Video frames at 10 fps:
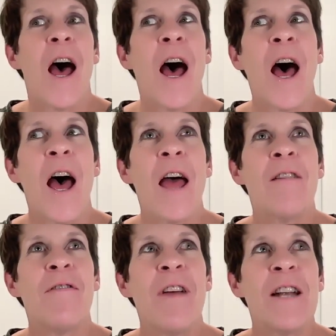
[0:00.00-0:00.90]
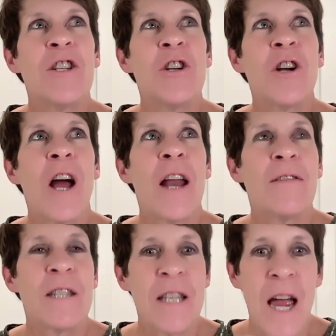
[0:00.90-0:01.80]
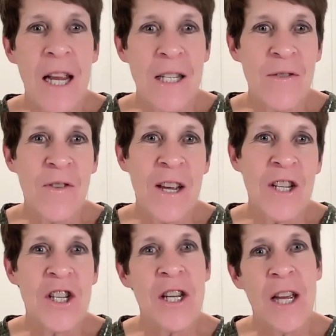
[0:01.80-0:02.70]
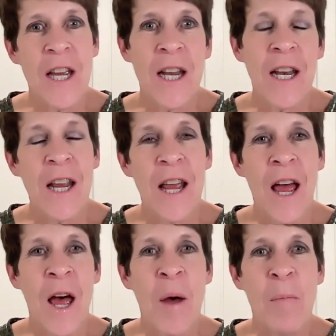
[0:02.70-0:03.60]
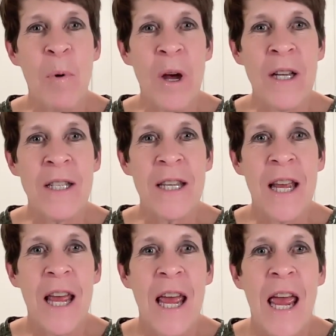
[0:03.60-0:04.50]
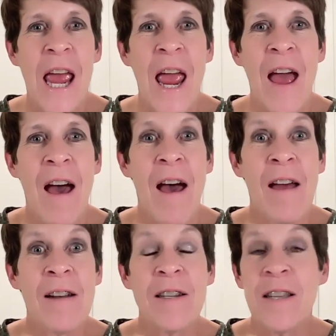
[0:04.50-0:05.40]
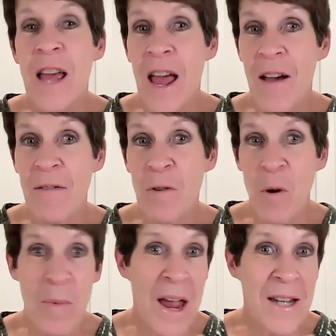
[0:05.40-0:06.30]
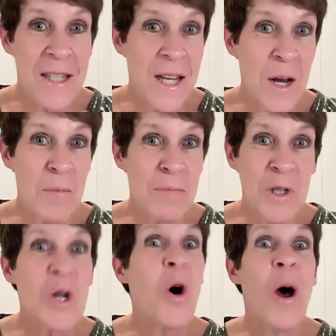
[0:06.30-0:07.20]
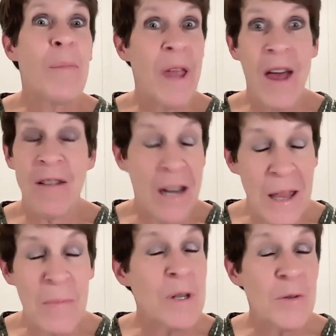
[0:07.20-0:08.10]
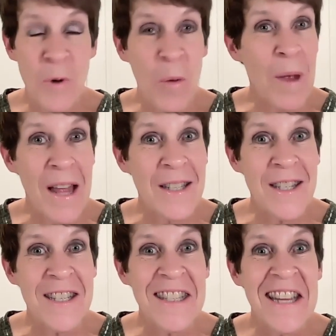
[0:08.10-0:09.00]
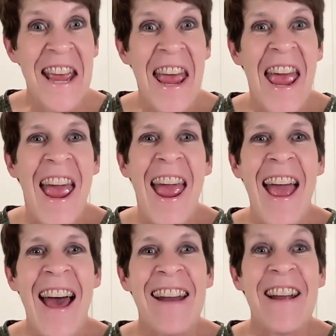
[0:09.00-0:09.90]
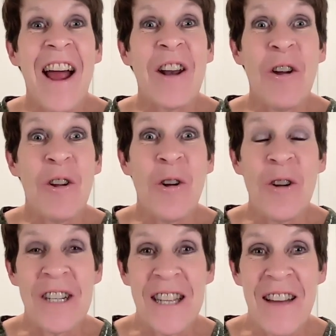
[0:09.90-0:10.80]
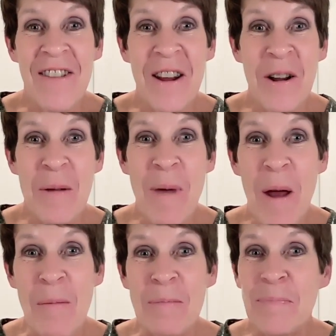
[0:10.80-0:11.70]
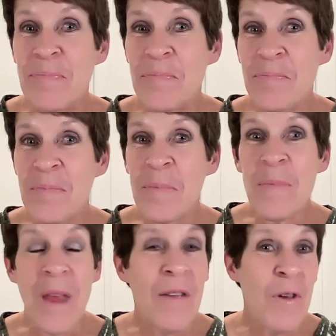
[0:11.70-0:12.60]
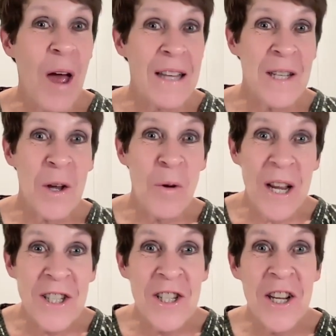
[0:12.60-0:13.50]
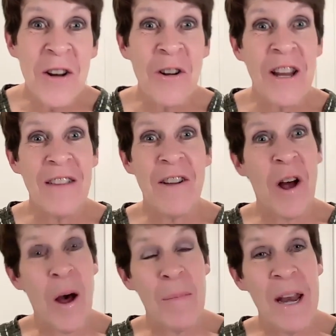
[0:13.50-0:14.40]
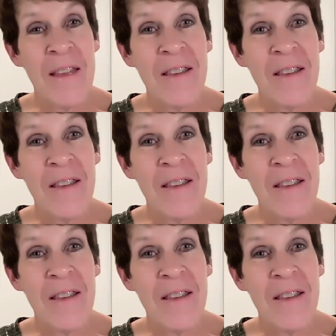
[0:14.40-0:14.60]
adventure kind of science fiction books. And they have romance in them, so I'm counting them as romances. And I know you're going to love hearing about them. If you ask a question or leave a comment in